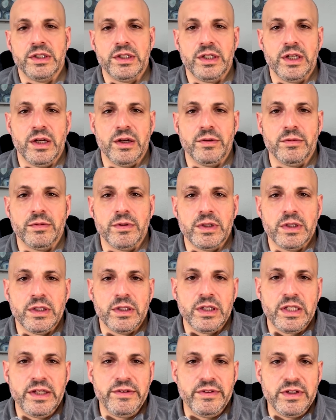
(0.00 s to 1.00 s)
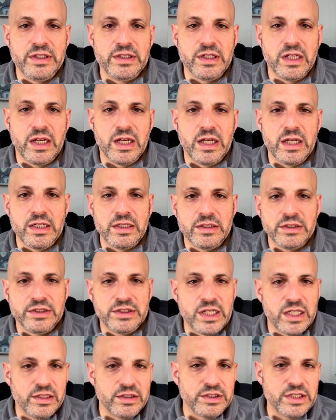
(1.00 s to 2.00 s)
you know, leaving uh,
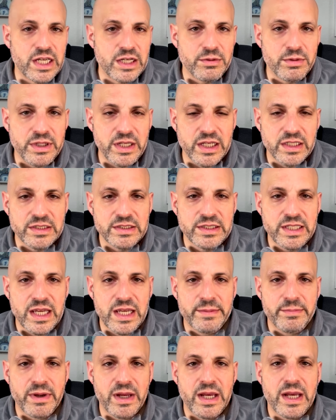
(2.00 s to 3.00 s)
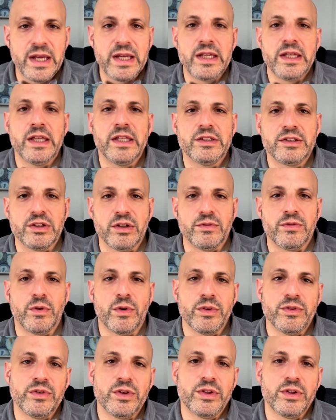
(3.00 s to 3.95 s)
seller's equity on standby, and so forth.